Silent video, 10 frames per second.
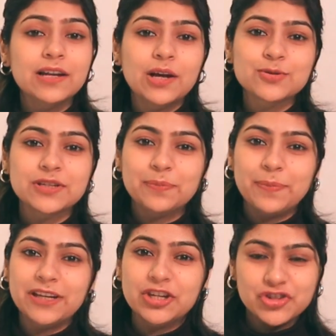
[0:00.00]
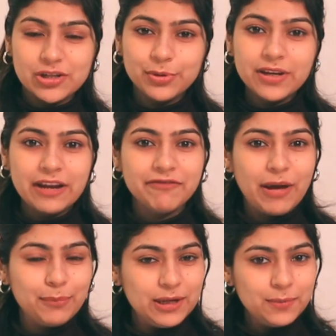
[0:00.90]
allows the dependent children and
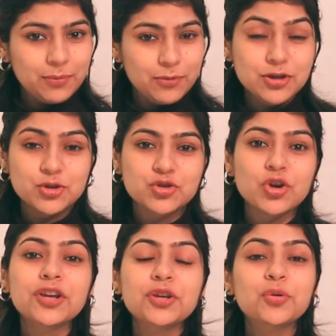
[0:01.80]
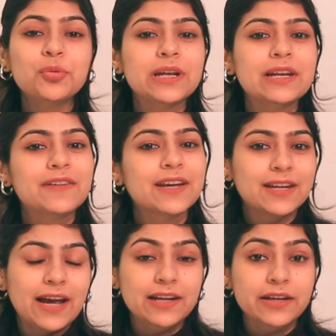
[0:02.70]
family members to join you when living in
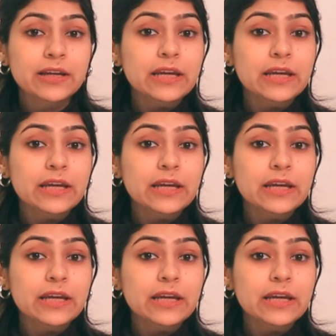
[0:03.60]
Ireland.